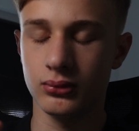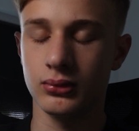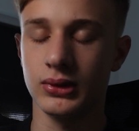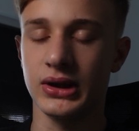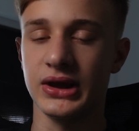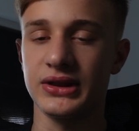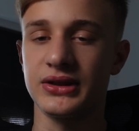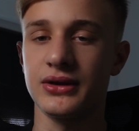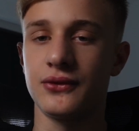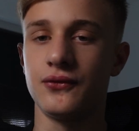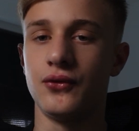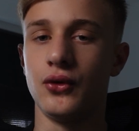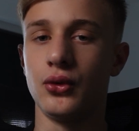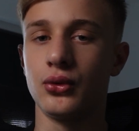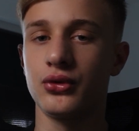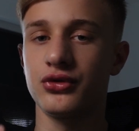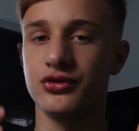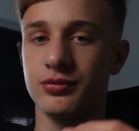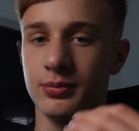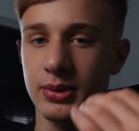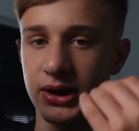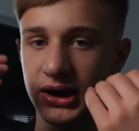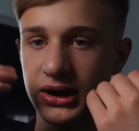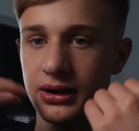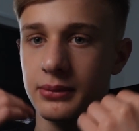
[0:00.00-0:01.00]
get that focus
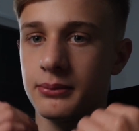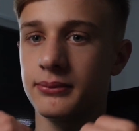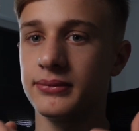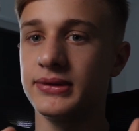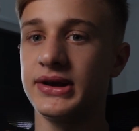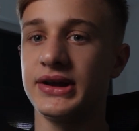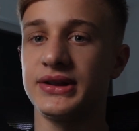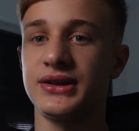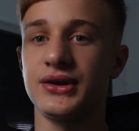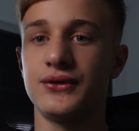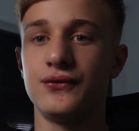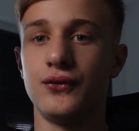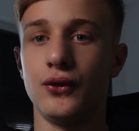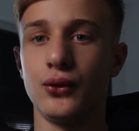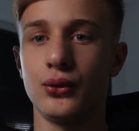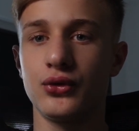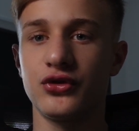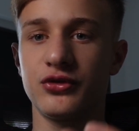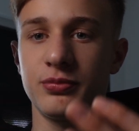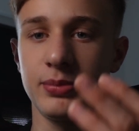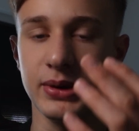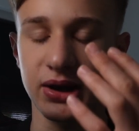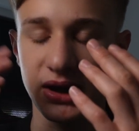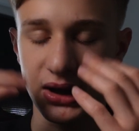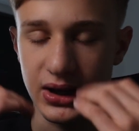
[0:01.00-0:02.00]
back, get that focus
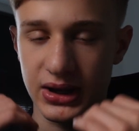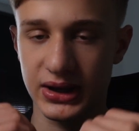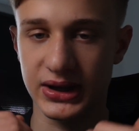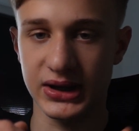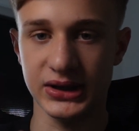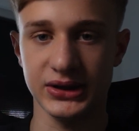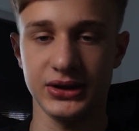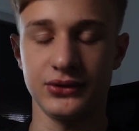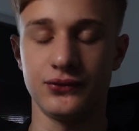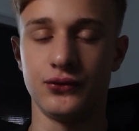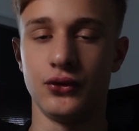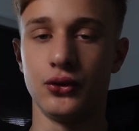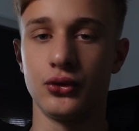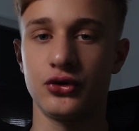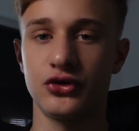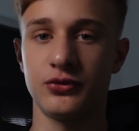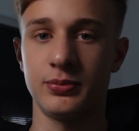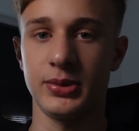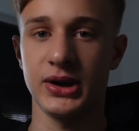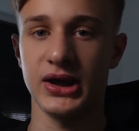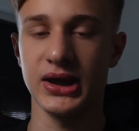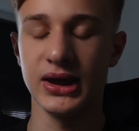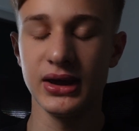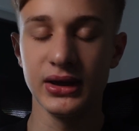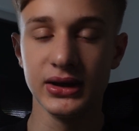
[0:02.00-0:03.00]
back, get that focus
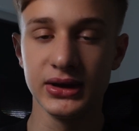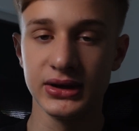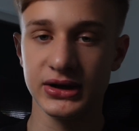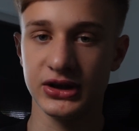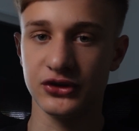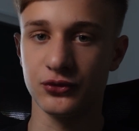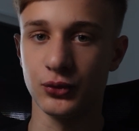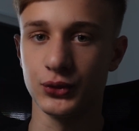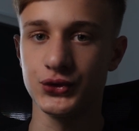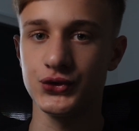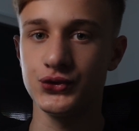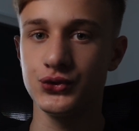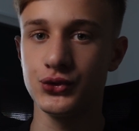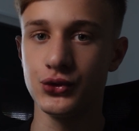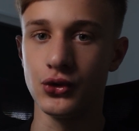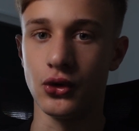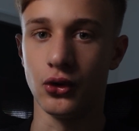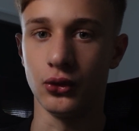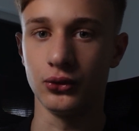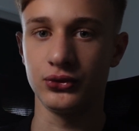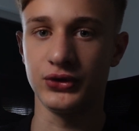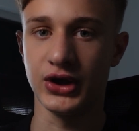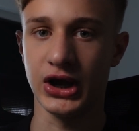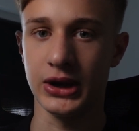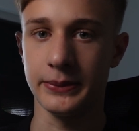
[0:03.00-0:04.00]
back. That's what you do the
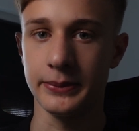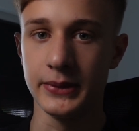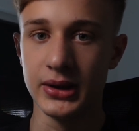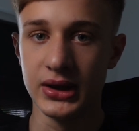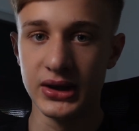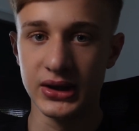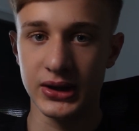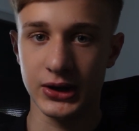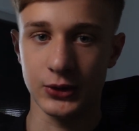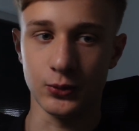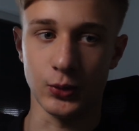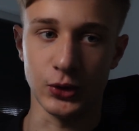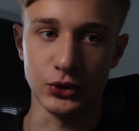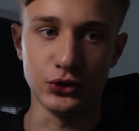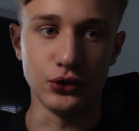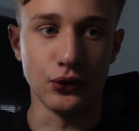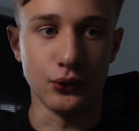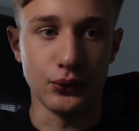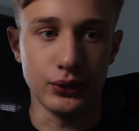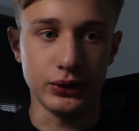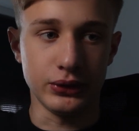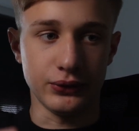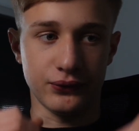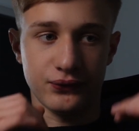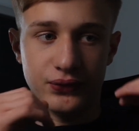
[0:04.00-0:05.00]
whole time. And when
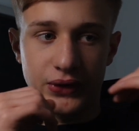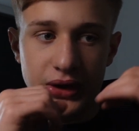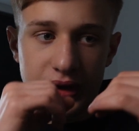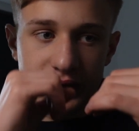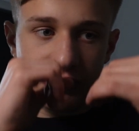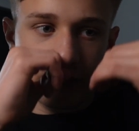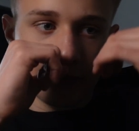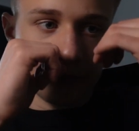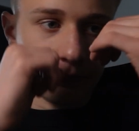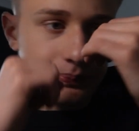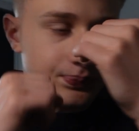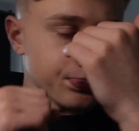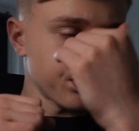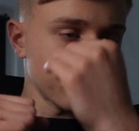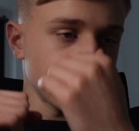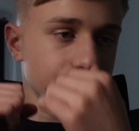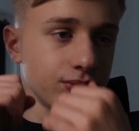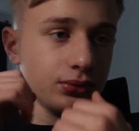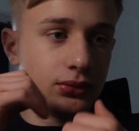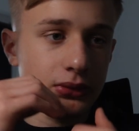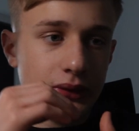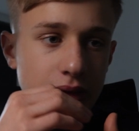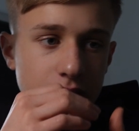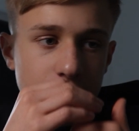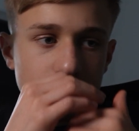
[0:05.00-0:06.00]
you're in a fight,
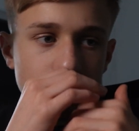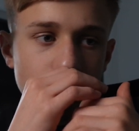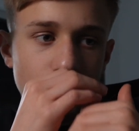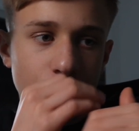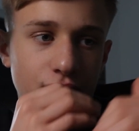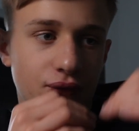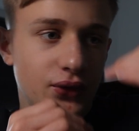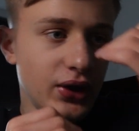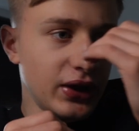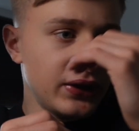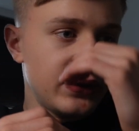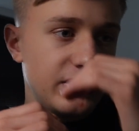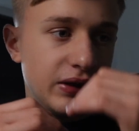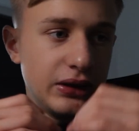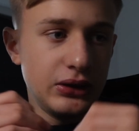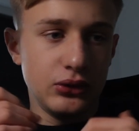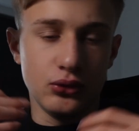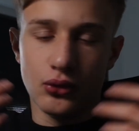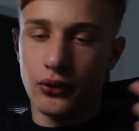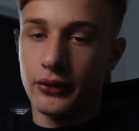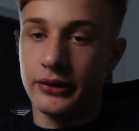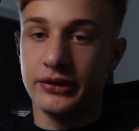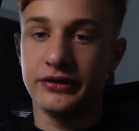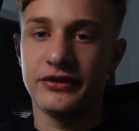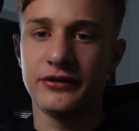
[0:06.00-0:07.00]
you're fighting,
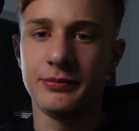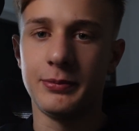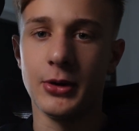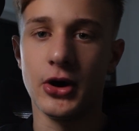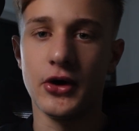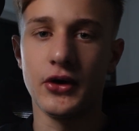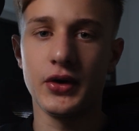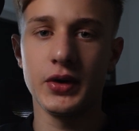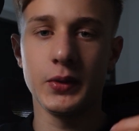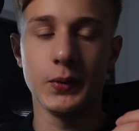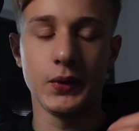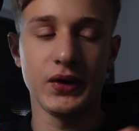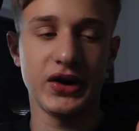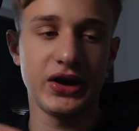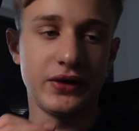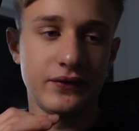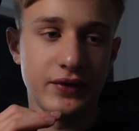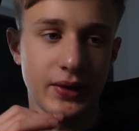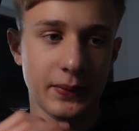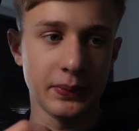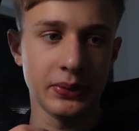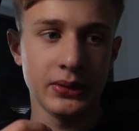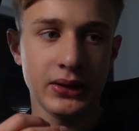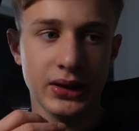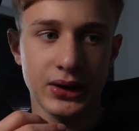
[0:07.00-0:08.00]
you're inspiring,
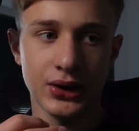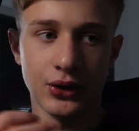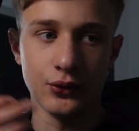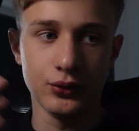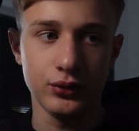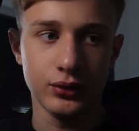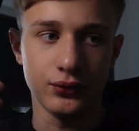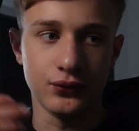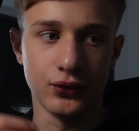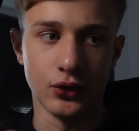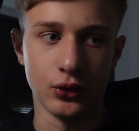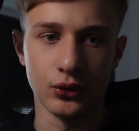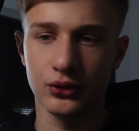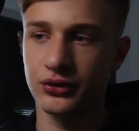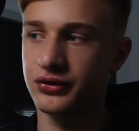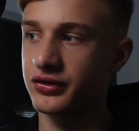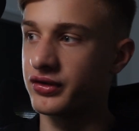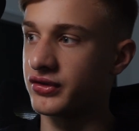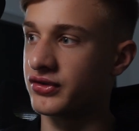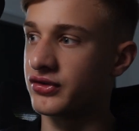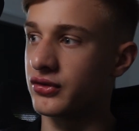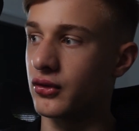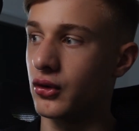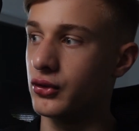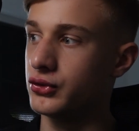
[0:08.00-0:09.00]
whatever, now your focus
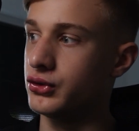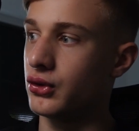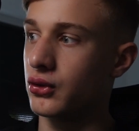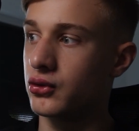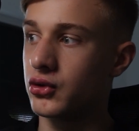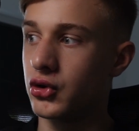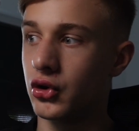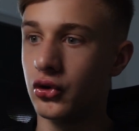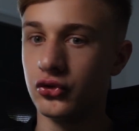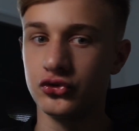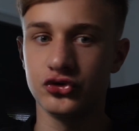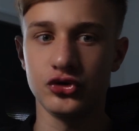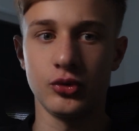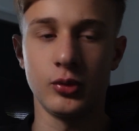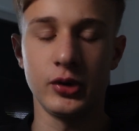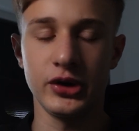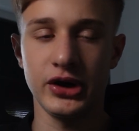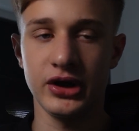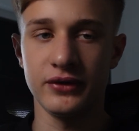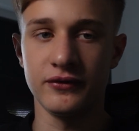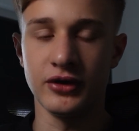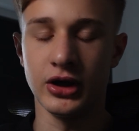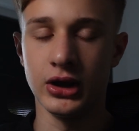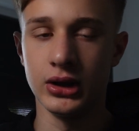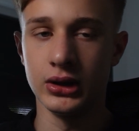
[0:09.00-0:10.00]
is on your coach or
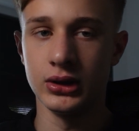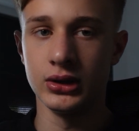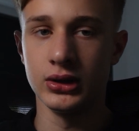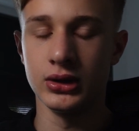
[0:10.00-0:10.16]
whatever,